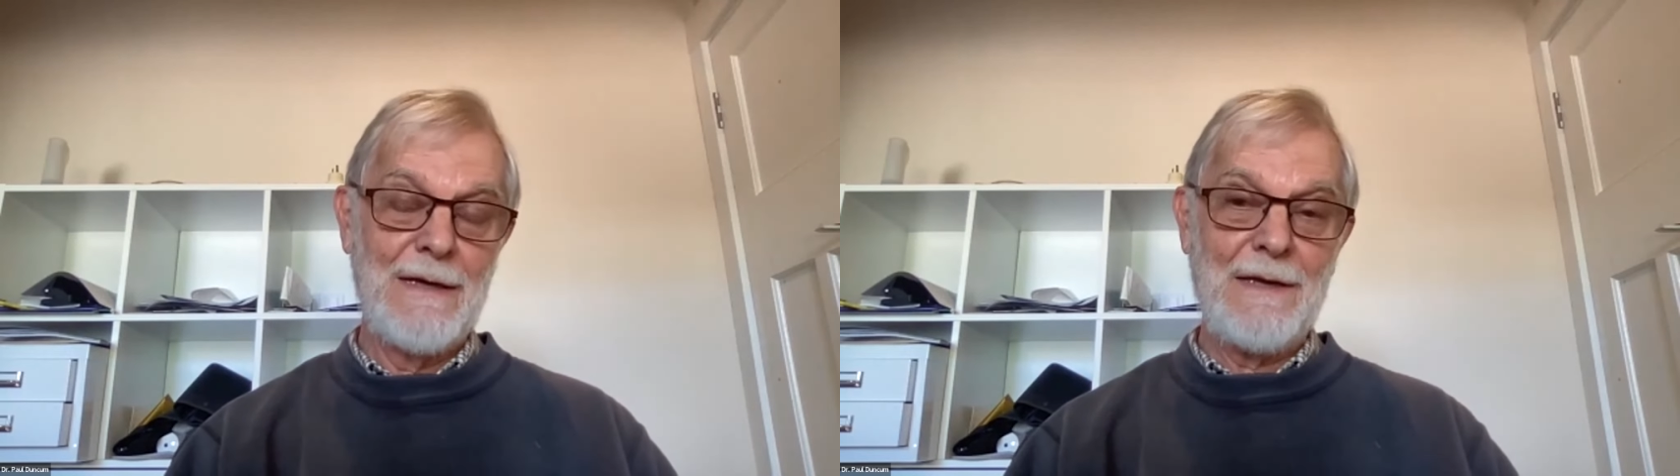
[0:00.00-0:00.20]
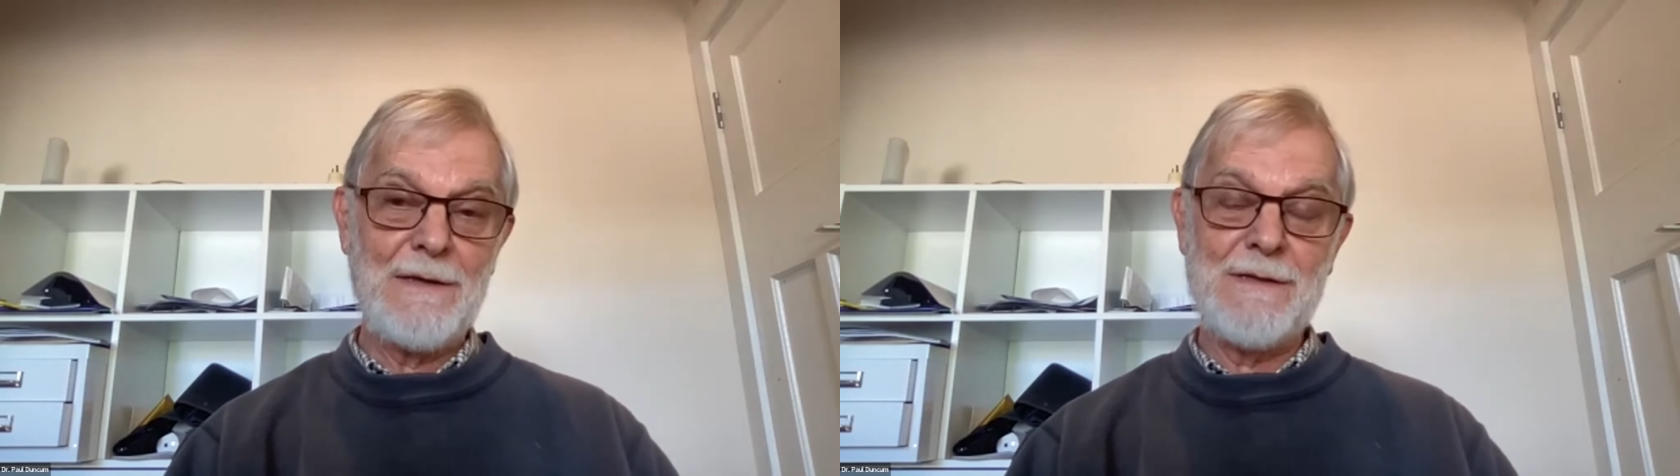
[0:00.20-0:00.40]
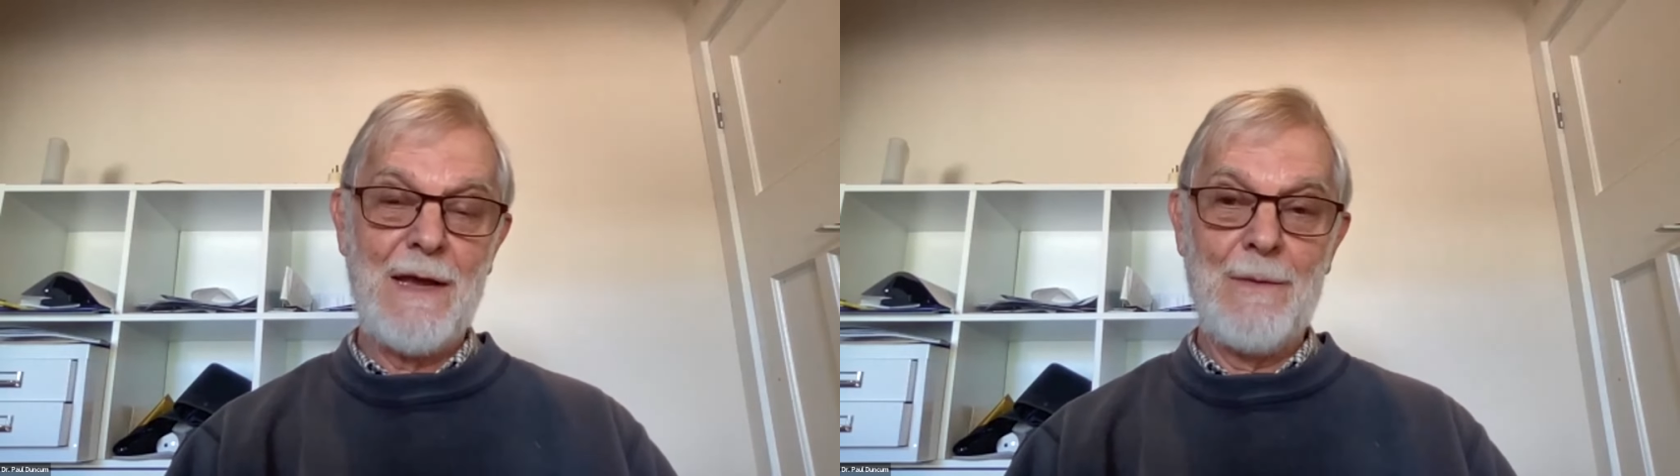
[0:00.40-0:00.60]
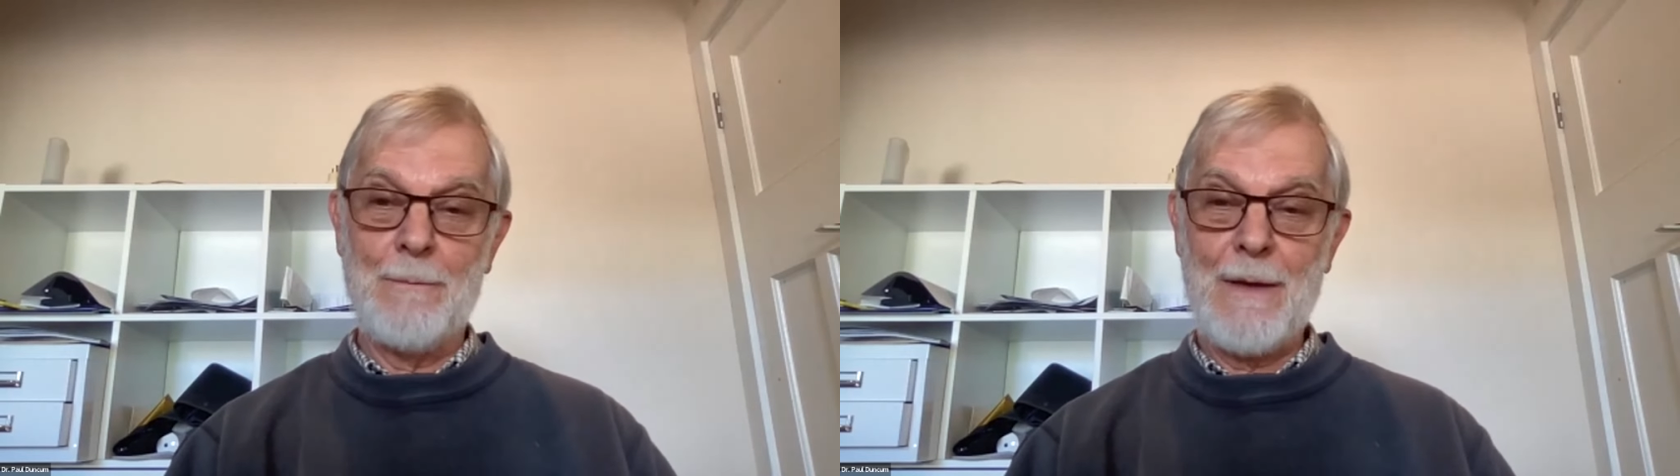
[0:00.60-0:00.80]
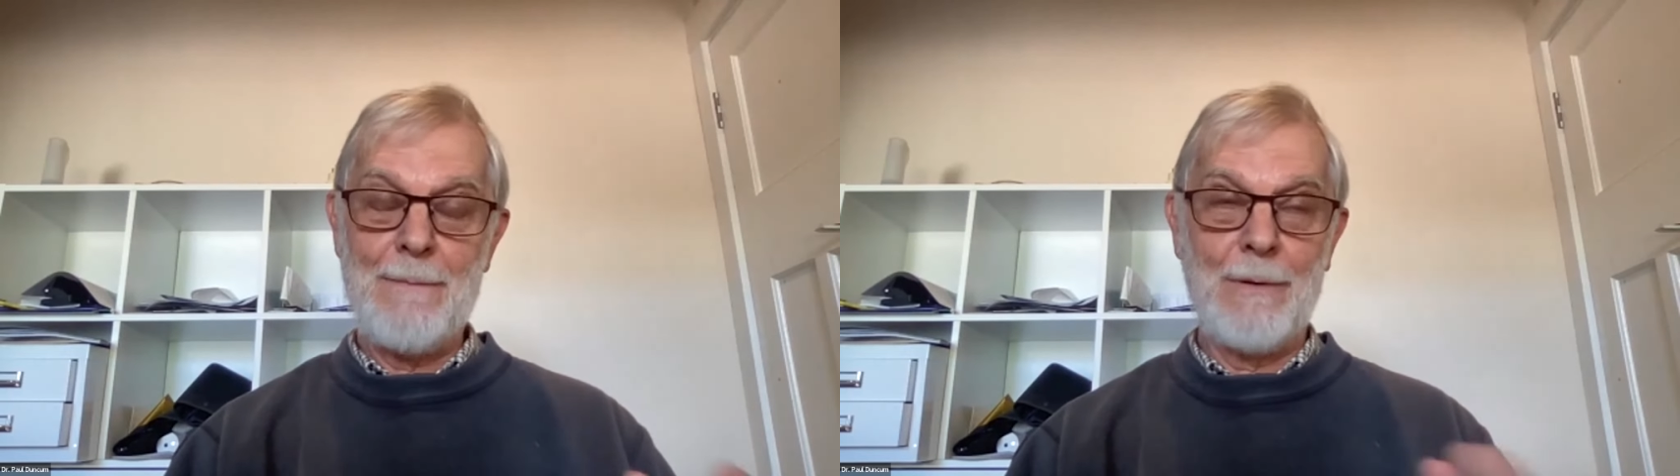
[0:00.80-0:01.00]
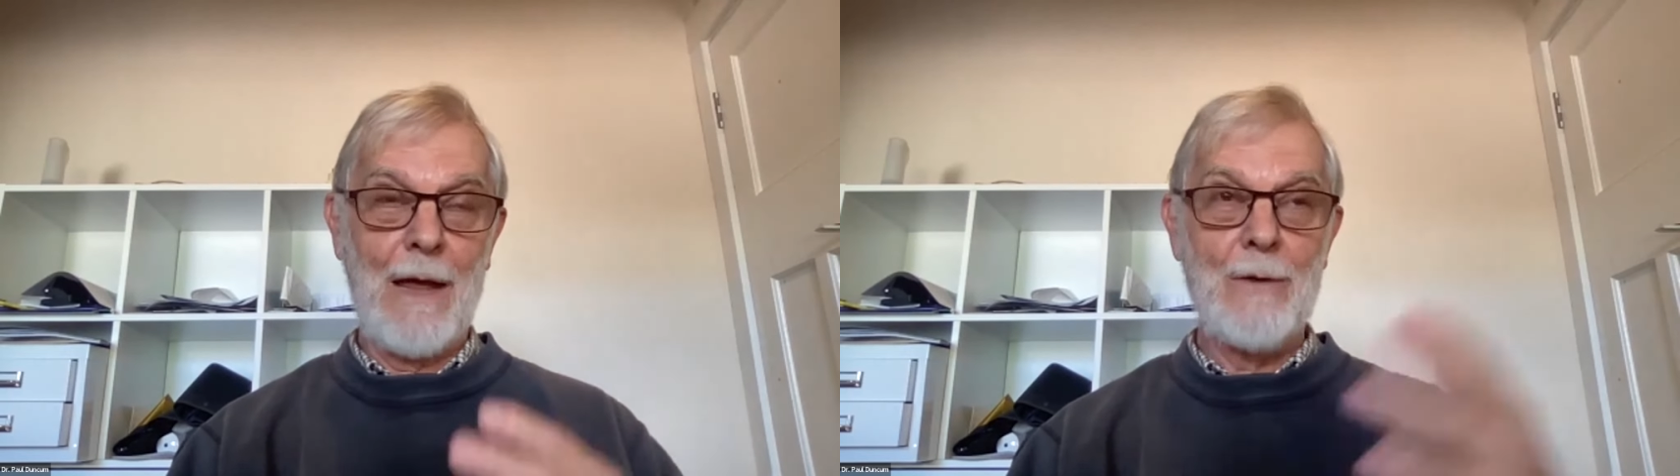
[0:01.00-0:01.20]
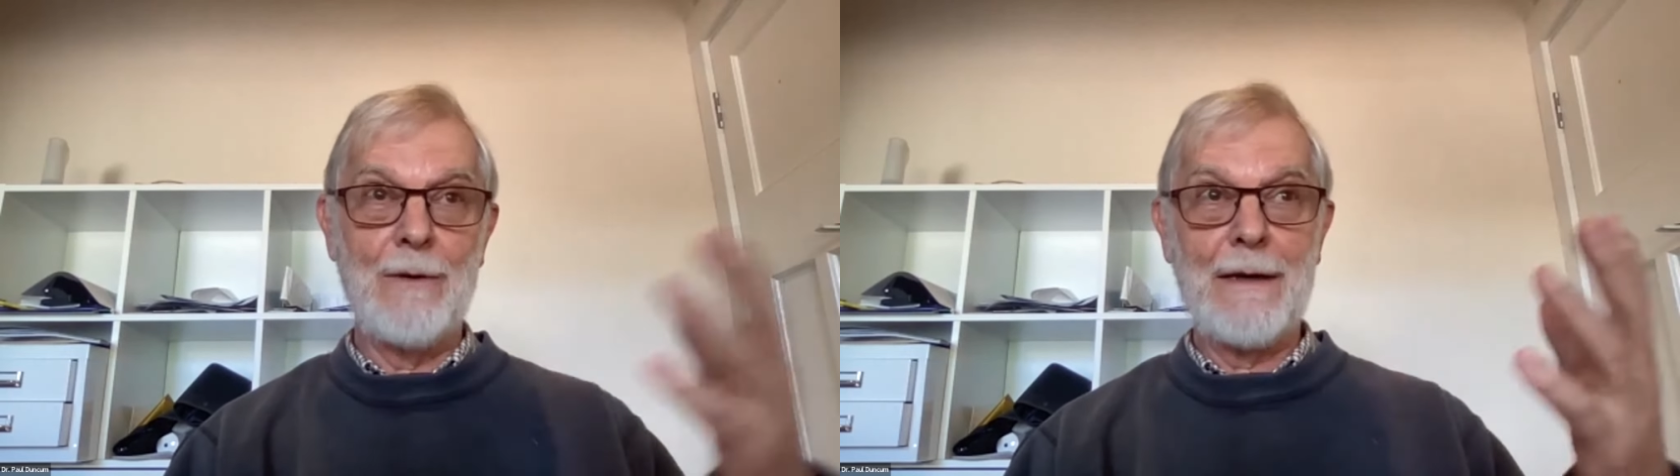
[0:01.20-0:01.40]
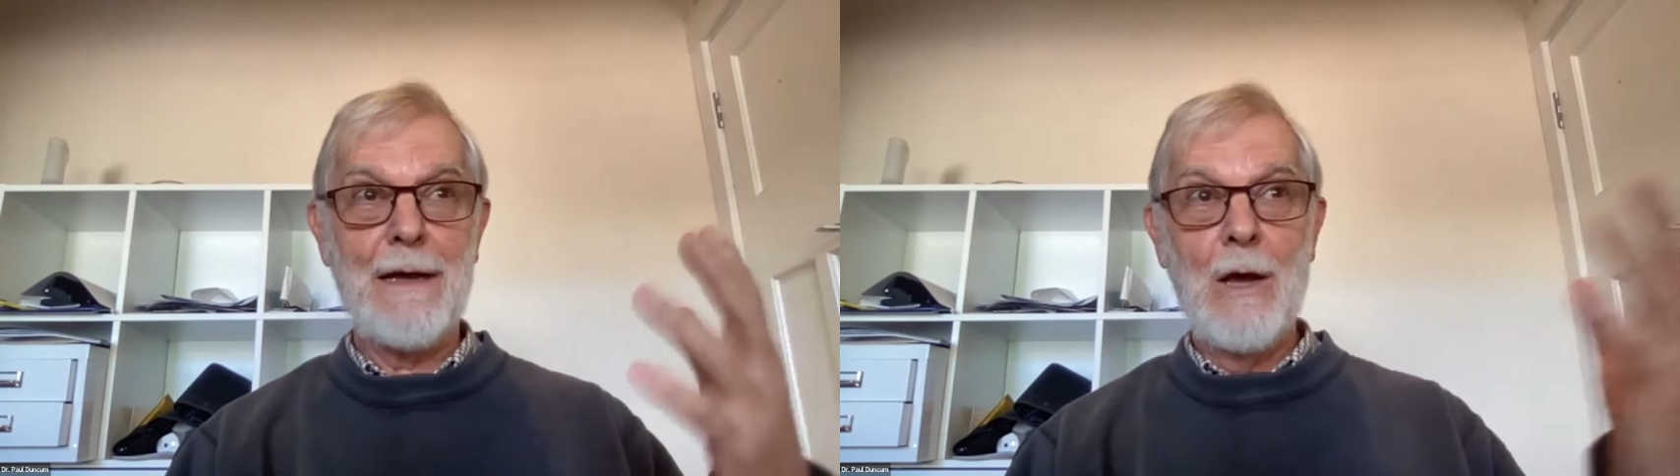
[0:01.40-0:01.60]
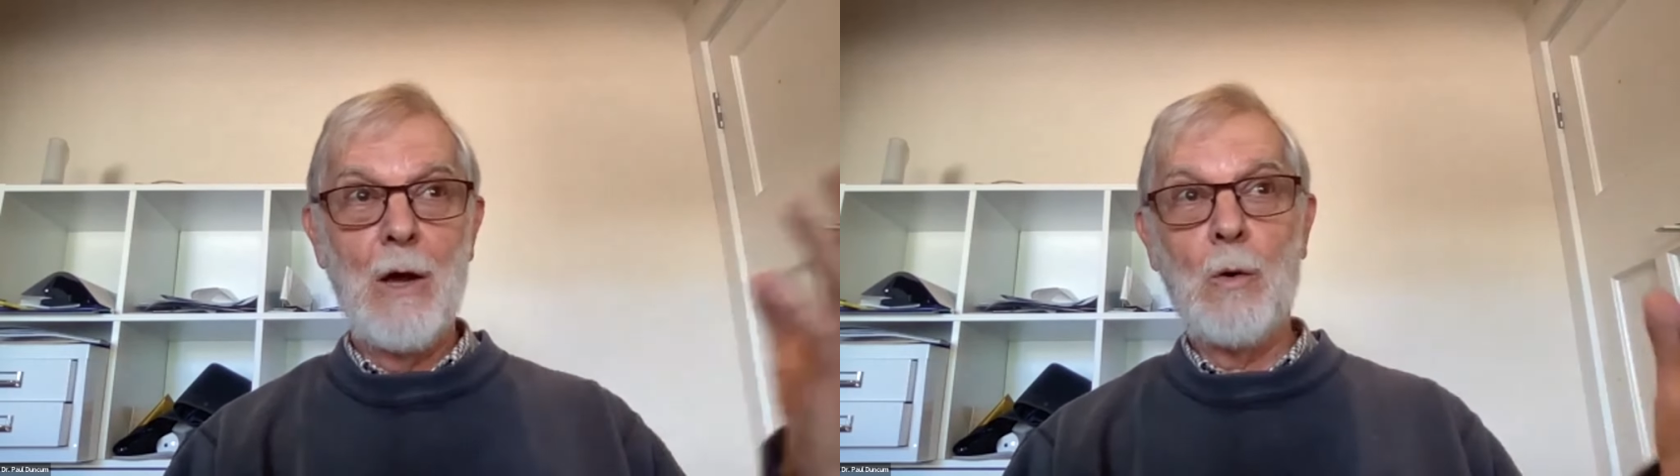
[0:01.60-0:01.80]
it's said that people only